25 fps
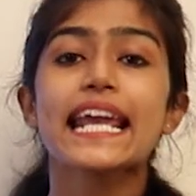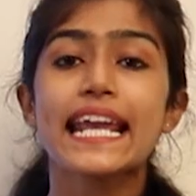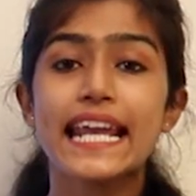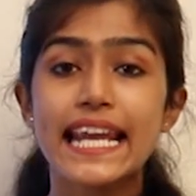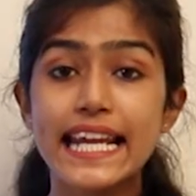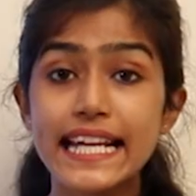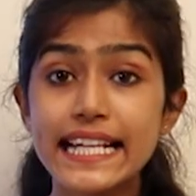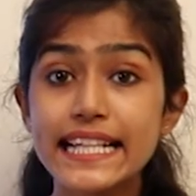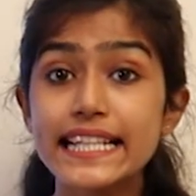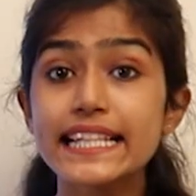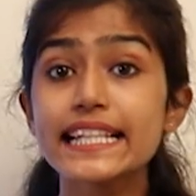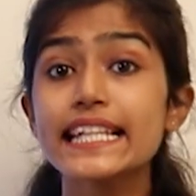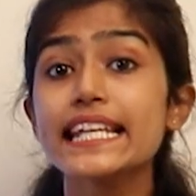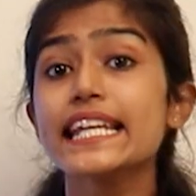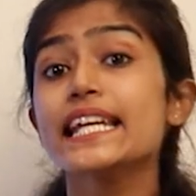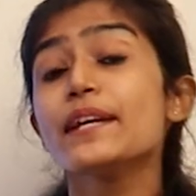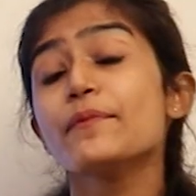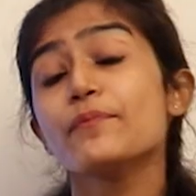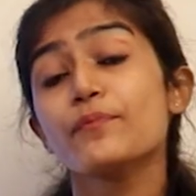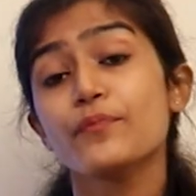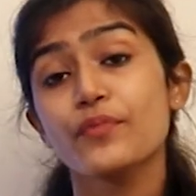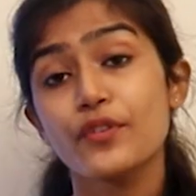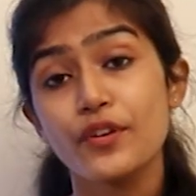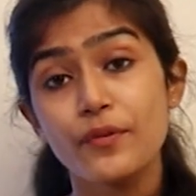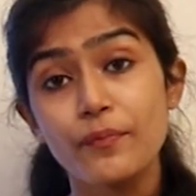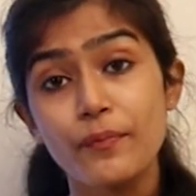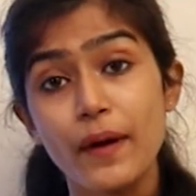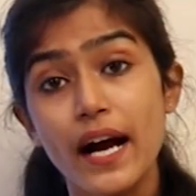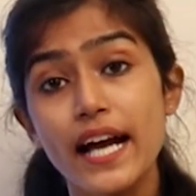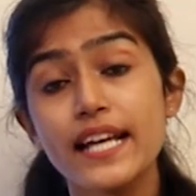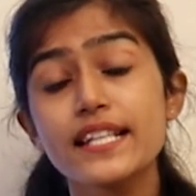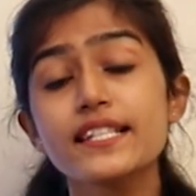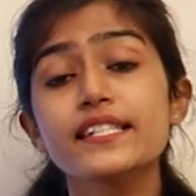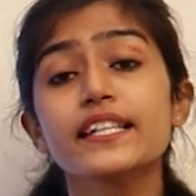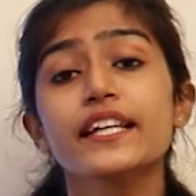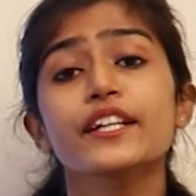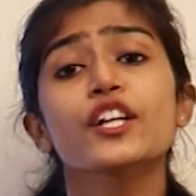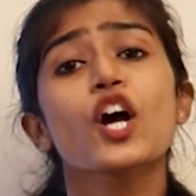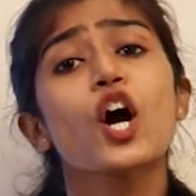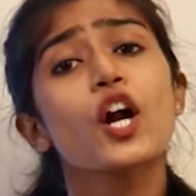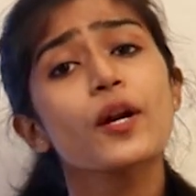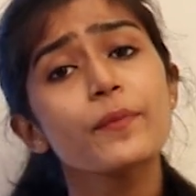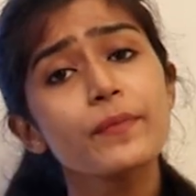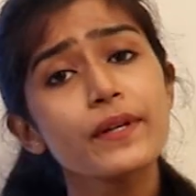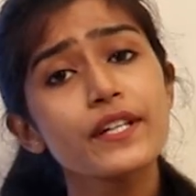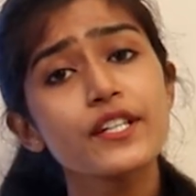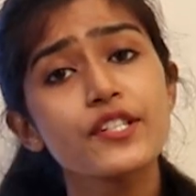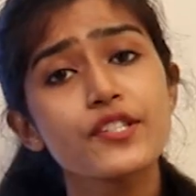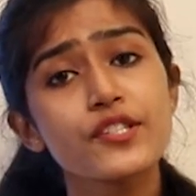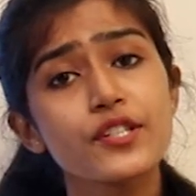in the premise
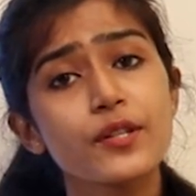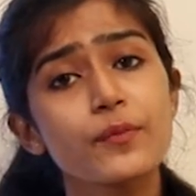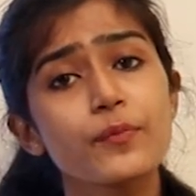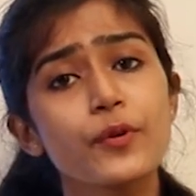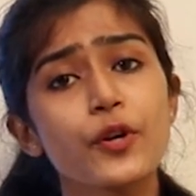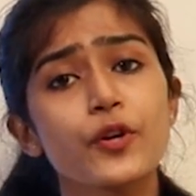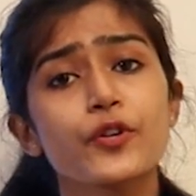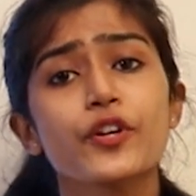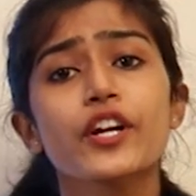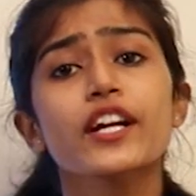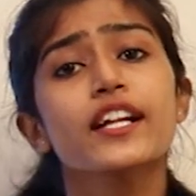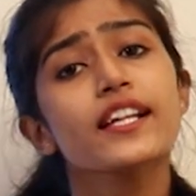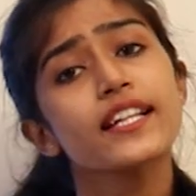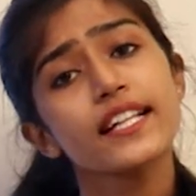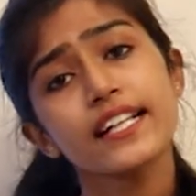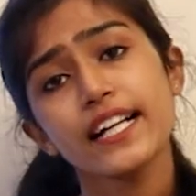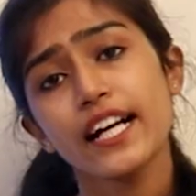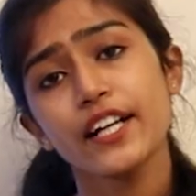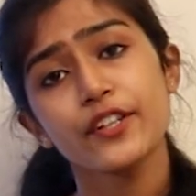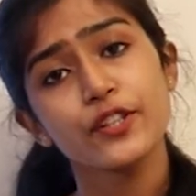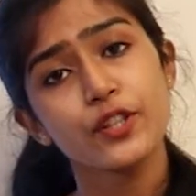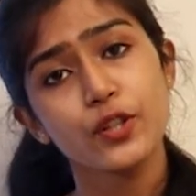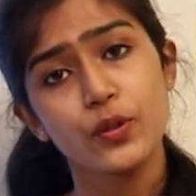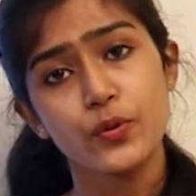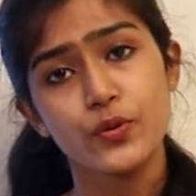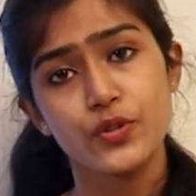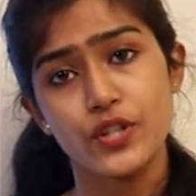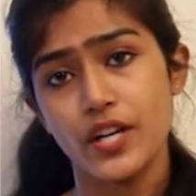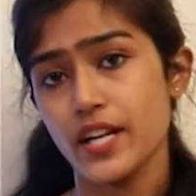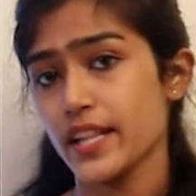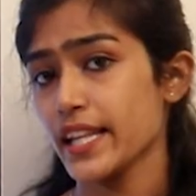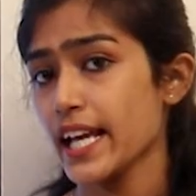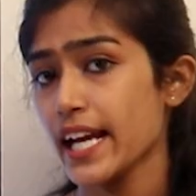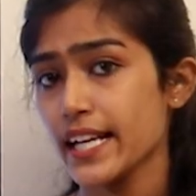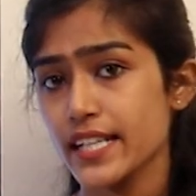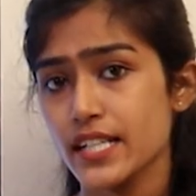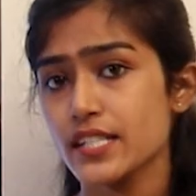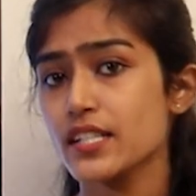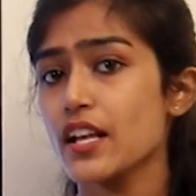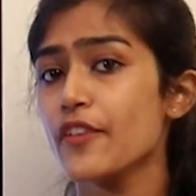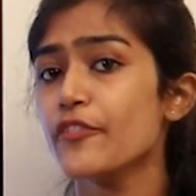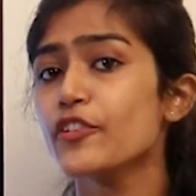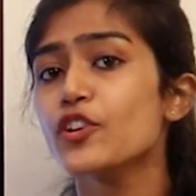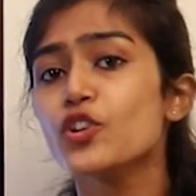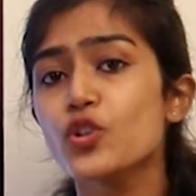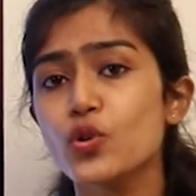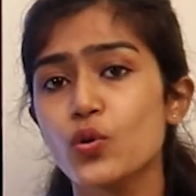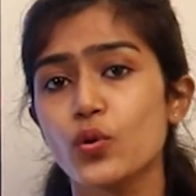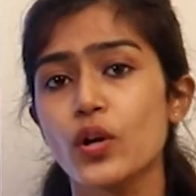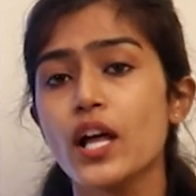cannot be distributed in the conclusion. That is
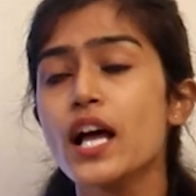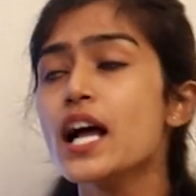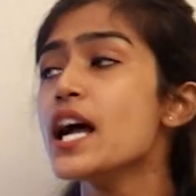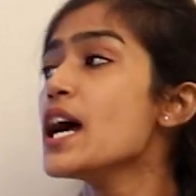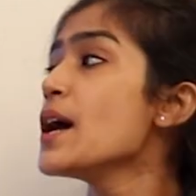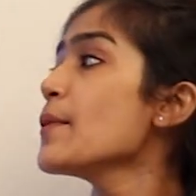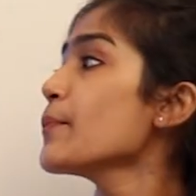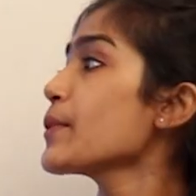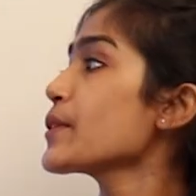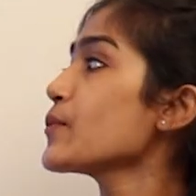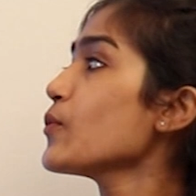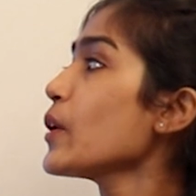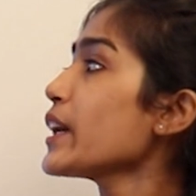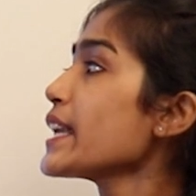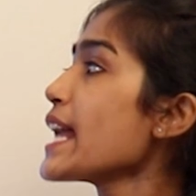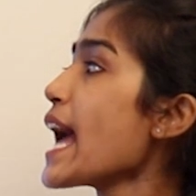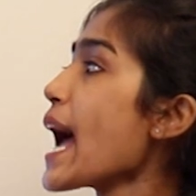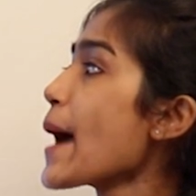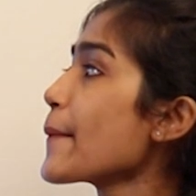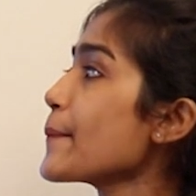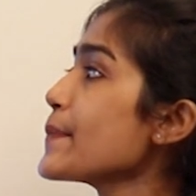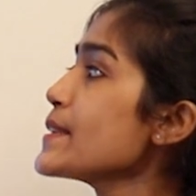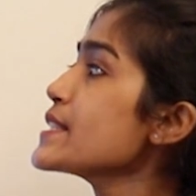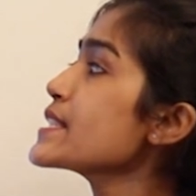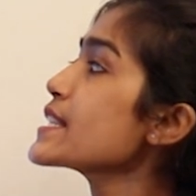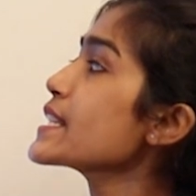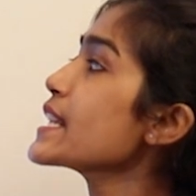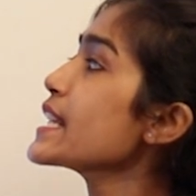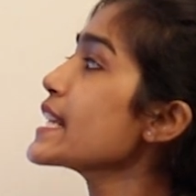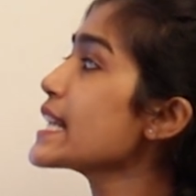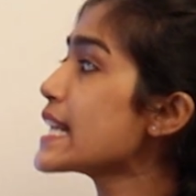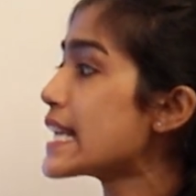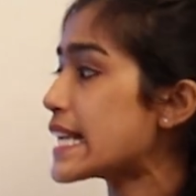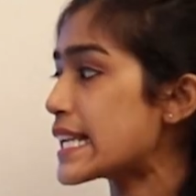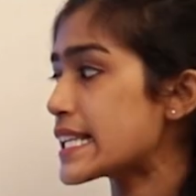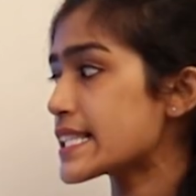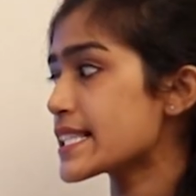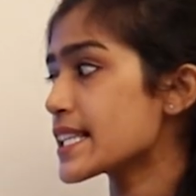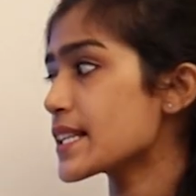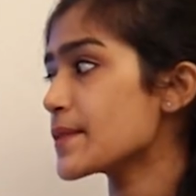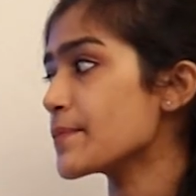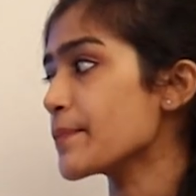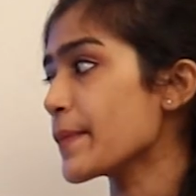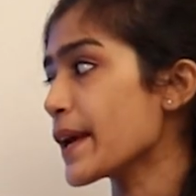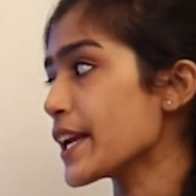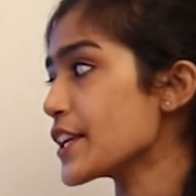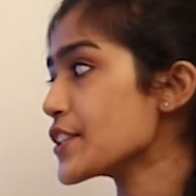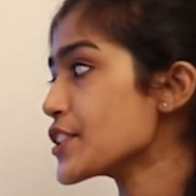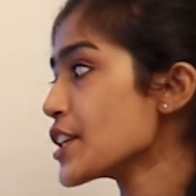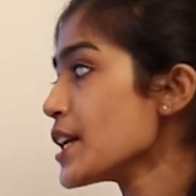our rule. But what happens in an illicit
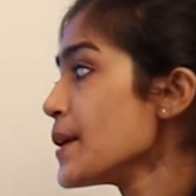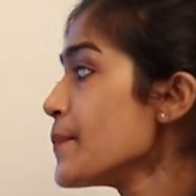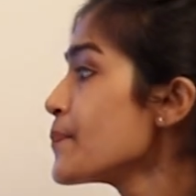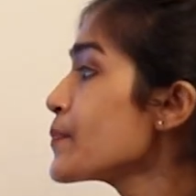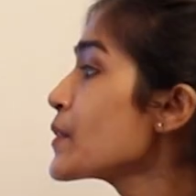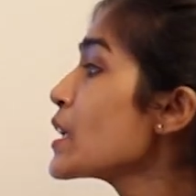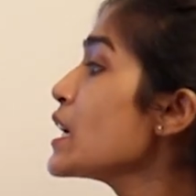major?